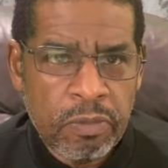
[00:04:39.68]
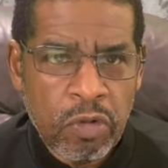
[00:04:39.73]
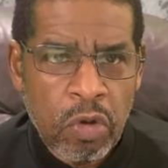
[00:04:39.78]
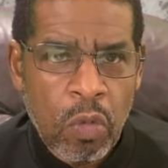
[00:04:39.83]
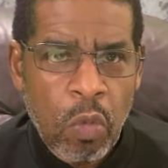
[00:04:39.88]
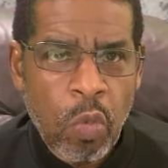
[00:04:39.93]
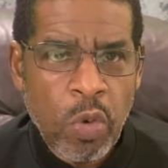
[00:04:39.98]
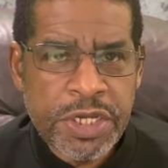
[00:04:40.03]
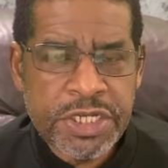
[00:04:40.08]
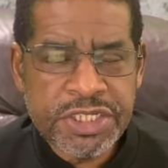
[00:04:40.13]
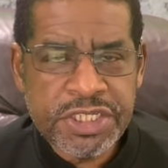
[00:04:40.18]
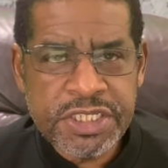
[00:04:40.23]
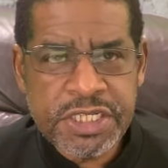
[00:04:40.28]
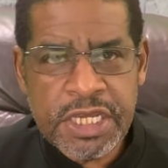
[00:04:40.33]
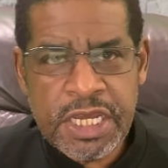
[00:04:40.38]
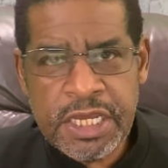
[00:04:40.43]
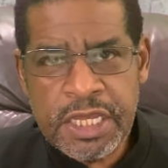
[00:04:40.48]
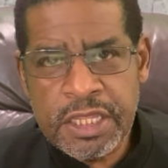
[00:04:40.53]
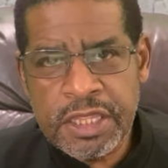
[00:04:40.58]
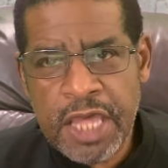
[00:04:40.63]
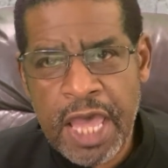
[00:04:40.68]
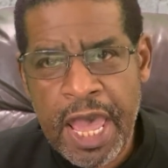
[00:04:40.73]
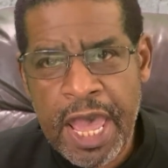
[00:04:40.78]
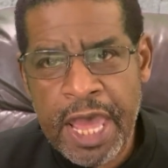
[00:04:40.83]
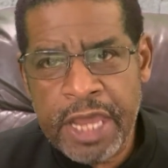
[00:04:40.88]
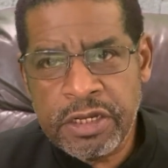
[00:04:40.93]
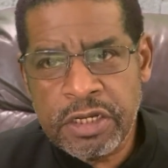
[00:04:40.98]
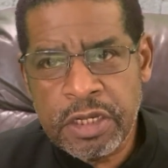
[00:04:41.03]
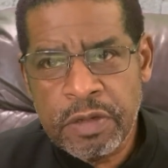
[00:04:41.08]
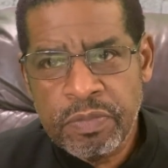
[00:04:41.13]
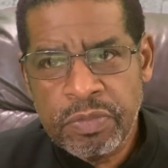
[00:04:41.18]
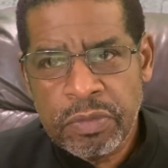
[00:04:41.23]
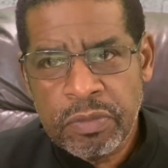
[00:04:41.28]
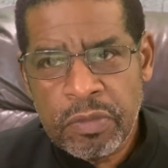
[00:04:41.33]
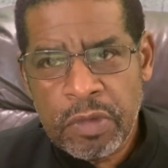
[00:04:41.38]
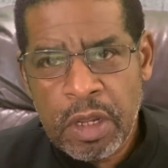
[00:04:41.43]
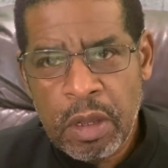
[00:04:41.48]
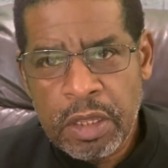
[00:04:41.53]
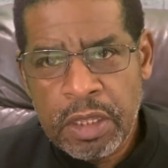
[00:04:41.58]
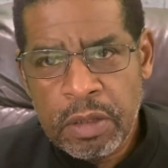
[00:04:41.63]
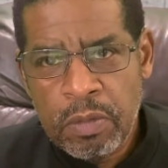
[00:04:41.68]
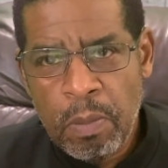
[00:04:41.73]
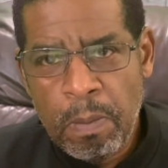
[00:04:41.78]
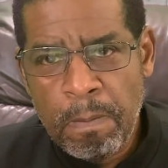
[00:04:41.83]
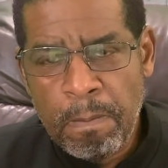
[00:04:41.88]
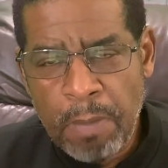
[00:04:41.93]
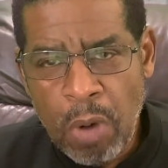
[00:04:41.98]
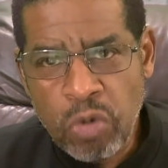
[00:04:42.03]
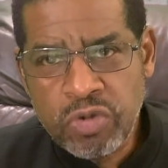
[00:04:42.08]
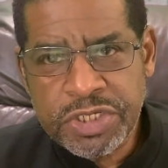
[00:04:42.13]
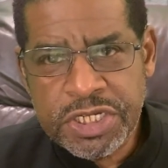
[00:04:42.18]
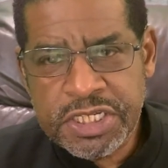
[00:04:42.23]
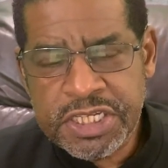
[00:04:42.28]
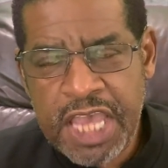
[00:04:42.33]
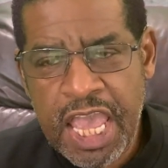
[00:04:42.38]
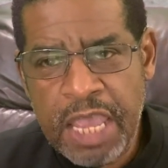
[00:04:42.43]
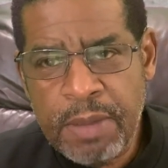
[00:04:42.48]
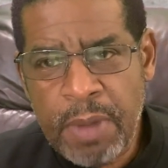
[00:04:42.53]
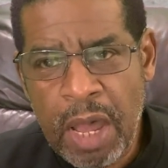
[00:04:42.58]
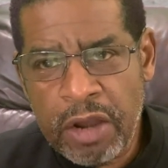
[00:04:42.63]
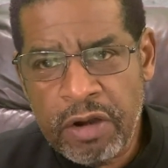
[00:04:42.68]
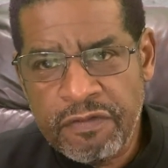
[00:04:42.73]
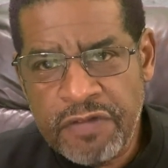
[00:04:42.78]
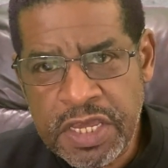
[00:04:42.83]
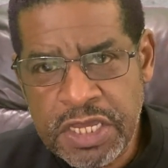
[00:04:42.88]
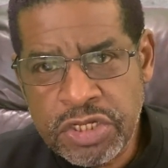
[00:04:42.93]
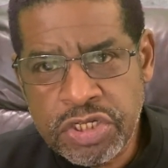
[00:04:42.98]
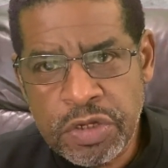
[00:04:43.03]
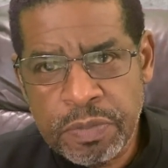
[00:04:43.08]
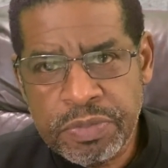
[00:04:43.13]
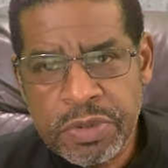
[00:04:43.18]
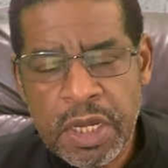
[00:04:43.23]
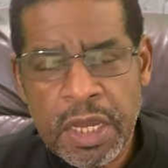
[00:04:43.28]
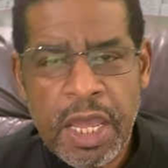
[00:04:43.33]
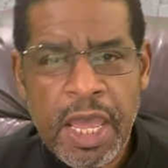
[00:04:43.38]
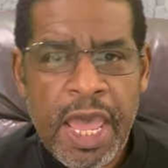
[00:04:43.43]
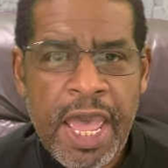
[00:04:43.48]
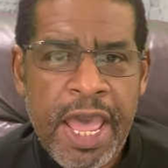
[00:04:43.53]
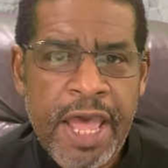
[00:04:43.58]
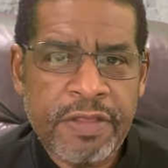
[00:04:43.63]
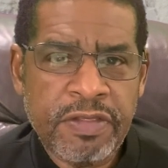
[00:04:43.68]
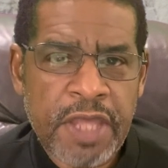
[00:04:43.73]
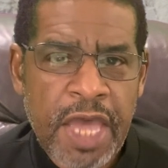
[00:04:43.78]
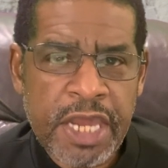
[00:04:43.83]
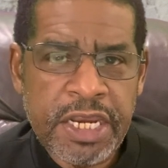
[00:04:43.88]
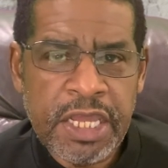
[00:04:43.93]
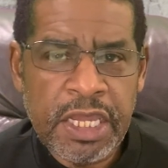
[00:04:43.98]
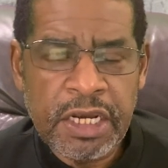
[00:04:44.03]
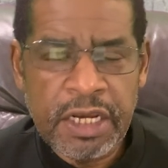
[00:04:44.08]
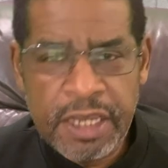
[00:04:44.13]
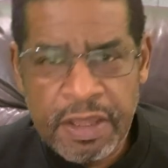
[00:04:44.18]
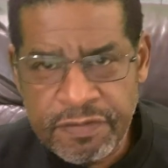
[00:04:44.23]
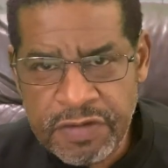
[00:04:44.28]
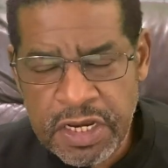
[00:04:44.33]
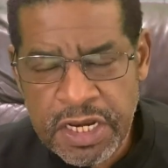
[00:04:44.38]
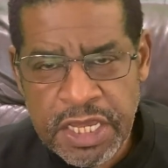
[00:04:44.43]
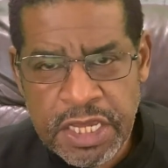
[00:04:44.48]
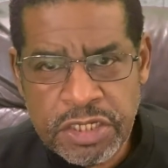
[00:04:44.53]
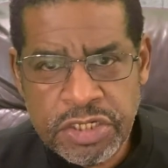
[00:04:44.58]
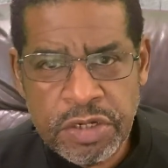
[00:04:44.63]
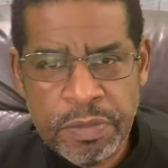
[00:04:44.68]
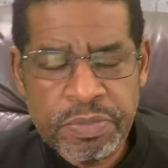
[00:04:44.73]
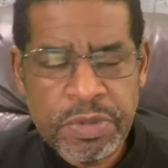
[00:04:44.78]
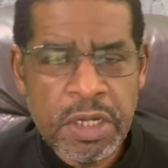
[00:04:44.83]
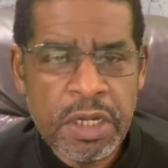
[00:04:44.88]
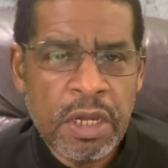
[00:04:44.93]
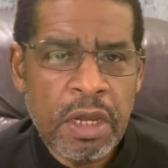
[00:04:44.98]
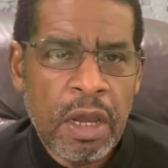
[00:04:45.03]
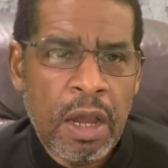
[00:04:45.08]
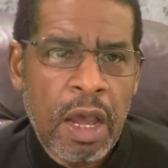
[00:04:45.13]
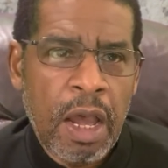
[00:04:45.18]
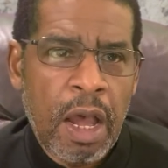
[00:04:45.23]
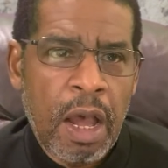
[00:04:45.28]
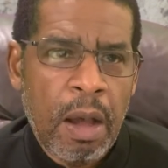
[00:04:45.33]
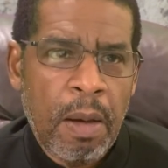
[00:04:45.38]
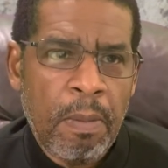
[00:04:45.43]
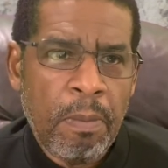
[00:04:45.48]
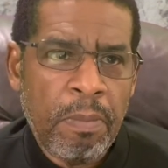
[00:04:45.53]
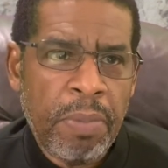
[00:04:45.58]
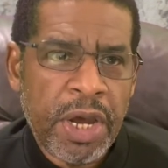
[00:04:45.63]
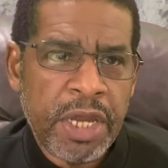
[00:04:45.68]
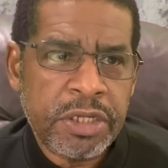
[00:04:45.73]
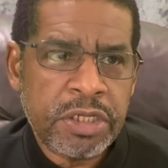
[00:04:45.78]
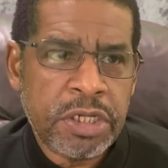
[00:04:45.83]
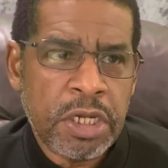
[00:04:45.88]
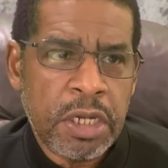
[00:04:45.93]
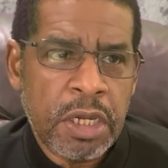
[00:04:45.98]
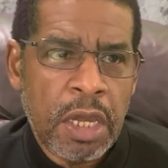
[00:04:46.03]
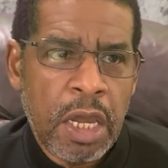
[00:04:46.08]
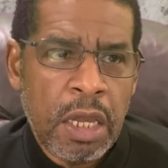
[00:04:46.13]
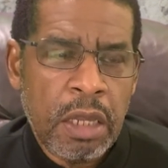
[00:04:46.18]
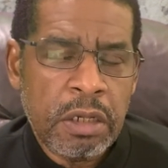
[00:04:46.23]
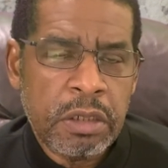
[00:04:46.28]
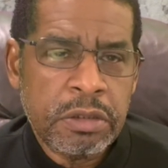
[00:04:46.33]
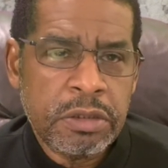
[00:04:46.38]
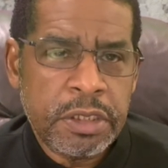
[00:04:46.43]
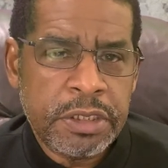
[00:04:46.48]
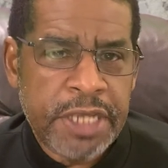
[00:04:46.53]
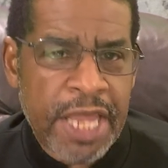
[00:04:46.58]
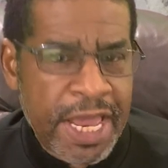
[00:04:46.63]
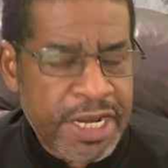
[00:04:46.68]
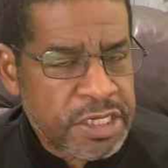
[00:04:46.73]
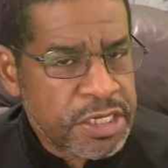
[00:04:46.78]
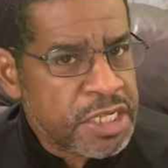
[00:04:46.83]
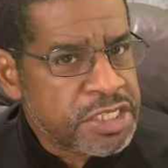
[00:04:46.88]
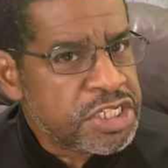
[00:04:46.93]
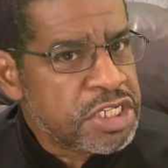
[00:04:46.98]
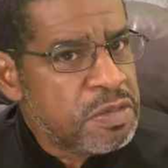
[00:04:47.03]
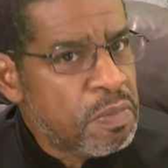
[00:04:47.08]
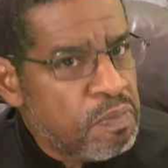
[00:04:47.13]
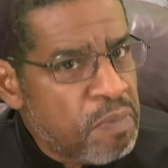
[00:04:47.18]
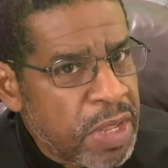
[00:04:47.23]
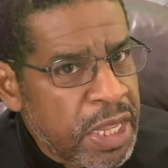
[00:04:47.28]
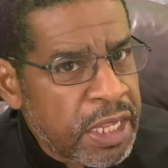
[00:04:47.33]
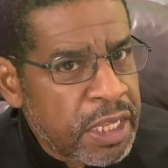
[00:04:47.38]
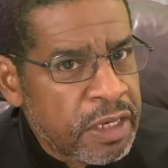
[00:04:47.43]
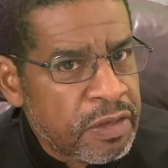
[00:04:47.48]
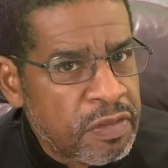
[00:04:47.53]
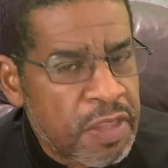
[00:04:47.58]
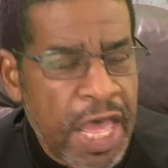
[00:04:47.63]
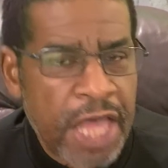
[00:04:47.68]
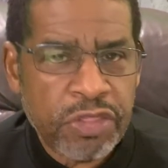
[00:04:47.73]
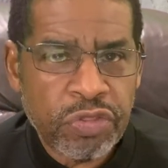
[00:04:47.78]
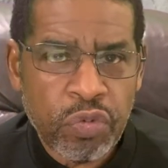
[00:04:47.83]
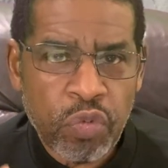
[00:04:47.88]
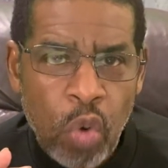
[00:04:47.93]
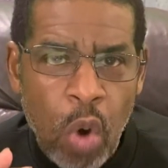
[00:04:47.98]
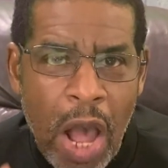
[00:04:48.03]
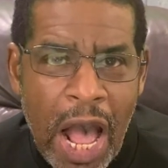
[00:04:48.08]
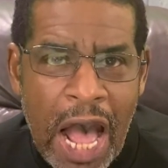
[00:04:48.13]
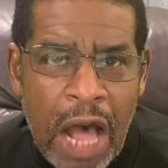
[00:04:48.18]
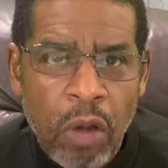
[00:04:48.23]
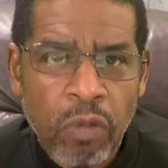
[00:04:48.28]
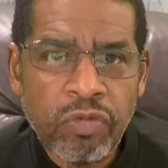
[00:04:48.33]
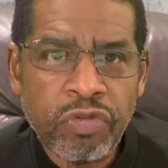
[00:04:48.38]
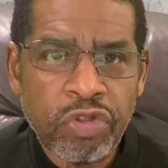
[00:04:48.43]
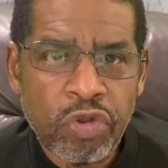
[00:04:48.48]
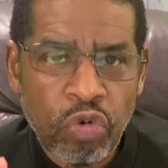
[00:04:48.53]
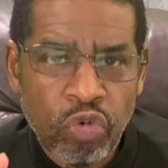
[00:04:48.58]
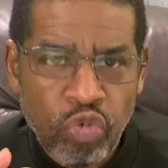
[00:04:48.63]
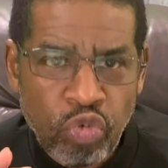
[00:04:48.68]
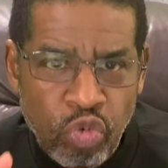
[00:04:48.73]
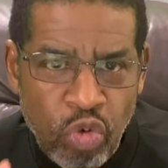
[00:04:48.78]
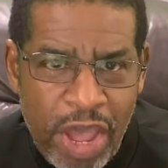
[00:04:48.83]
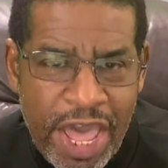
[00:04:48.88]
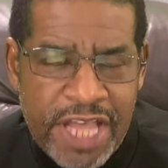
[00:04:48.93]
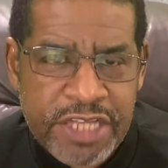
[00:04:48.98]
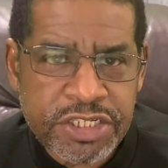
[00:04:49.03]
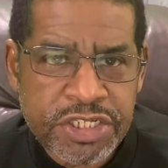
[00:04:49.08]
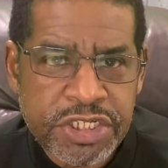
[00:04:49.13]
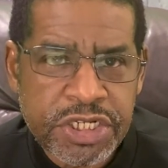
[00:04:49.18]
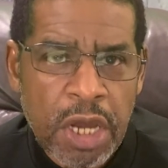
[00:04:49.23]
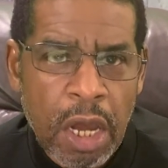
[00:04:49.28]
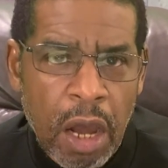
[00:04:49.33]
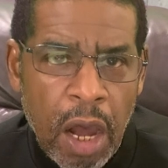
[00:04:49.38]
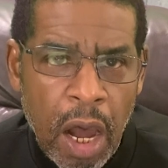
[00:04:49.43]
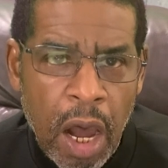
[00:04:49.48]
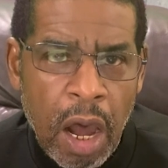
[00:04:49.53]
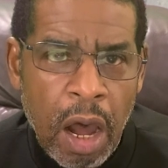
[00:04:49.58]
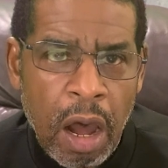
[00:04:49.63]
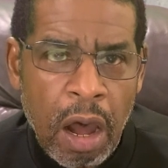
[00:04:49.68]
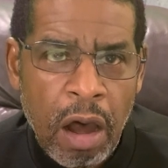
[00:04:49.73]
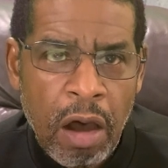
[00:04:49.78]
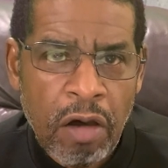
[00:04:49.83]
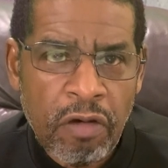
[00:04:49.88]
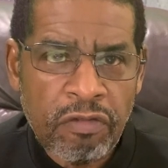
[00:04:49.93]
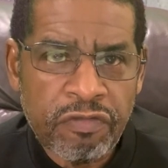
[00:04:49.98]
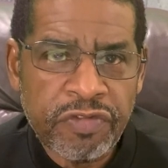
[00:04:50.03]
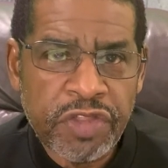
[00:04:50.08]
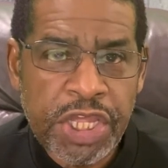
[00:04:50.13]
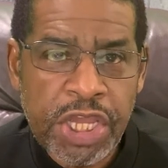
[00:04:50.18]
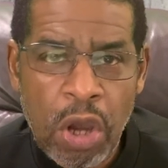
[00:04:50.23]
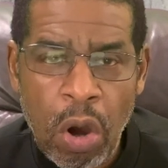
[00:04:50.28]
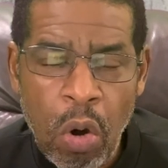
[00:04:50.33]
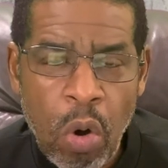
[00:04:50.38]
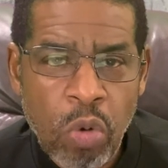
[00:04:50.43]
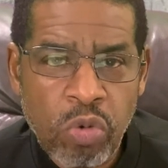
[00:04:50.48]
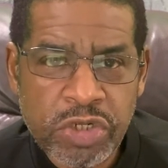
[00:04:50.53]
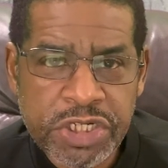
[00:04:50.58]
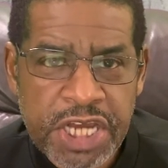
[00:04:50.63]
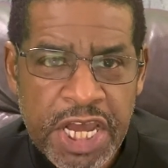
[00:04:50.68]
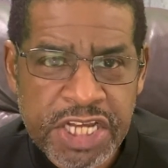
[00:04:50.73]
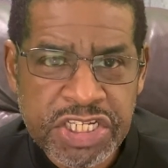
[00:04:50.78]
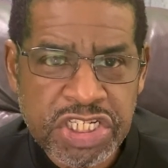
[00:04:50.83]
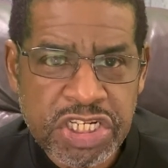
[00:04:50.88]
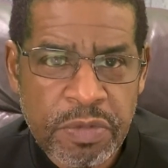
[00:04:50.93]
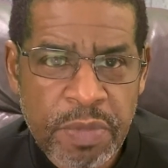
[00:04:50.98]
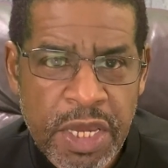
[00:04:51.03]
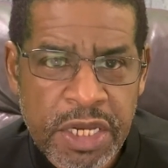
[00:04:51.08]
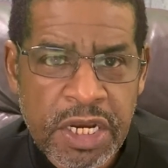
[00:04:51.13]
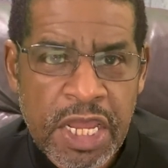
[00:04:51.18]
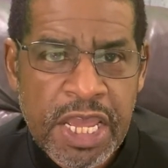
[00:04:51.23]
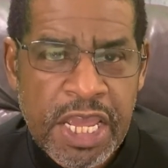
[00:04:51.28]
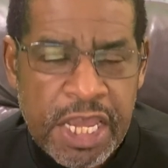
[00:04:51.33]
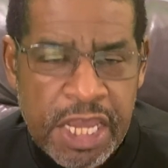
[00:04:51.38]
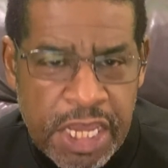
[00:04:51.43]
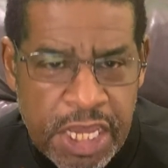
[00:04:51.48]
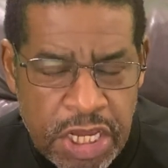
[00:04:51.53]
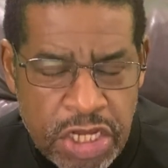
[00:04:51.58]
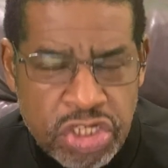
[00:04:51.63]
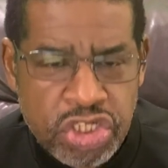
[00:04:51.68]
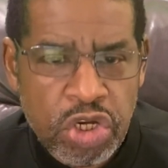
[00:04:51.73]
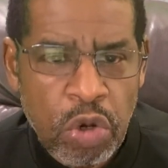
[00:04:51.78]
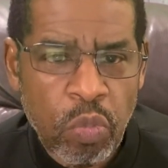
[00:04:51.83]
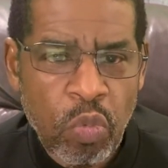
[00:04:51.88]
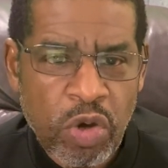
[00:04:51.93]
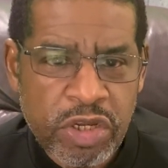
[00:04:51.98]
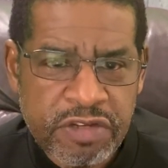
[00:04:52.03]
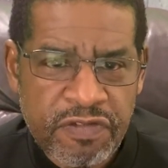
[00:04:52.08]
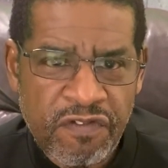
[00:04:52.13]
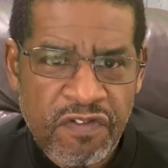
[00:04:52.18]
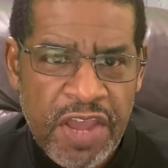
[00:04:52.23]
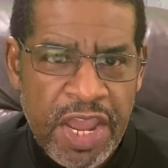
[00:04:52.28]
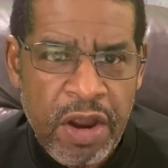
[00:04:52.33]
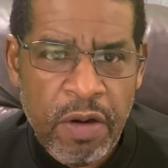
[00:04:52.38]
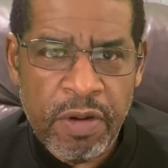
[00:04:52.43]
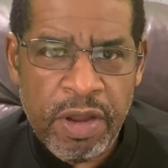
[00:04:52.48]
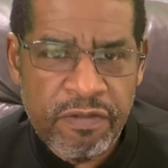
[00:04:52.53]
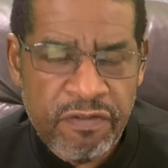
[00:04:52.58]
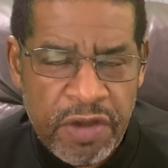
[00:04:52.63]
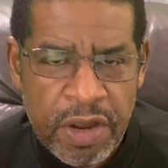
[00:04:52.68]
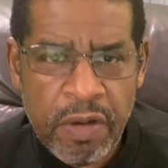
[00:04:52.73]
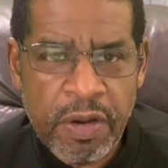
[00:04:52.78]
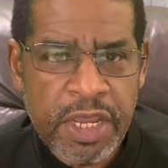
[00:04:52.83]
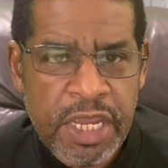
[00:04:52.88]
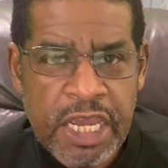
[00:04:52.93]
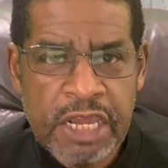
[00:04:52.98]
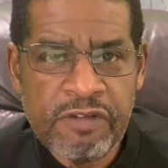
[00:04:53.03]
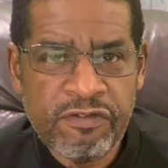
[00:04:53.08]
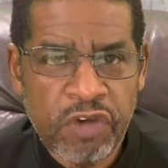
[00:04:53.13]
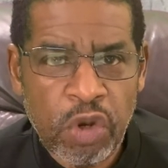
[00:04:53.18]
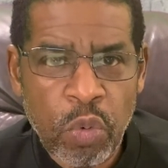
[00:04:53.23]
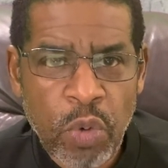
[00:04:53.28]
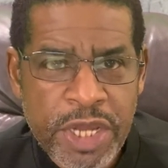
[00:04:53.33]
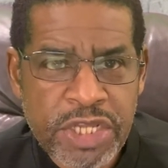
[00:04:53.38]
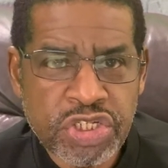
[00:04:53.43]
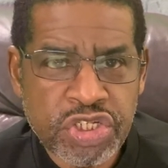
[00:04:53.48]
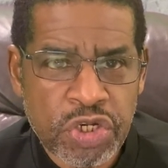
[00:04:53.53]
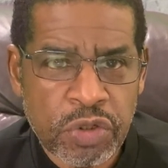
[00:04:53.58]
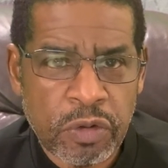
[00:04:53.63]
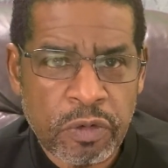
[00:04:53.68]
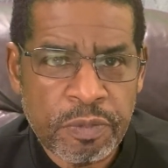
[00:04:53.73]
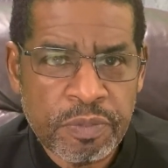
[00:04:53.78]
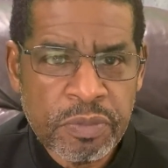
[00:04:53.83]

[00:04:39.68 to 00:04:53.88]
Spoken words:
We see that Moses came out of Egypt and that he lived in Egypt, but that doesn't mean that throughout the rest of the Old Testament, Egypt was very, very influential.